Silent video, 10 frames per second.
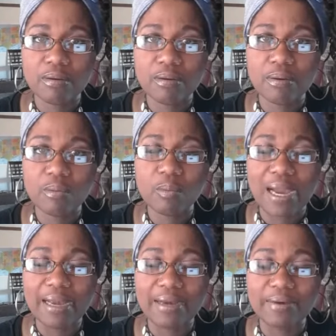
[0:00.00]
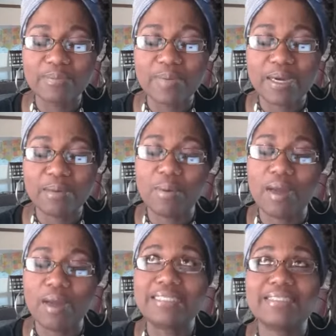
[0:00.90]
Wow, wow, wow, wow.
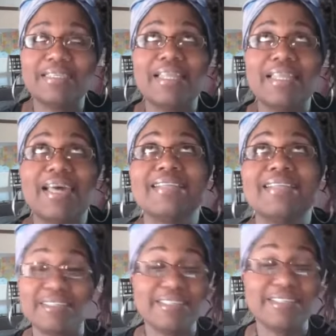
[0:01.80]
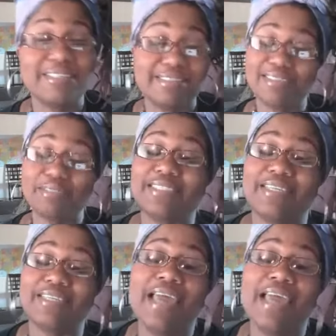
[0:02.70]
Listen, that's good. That's amazing.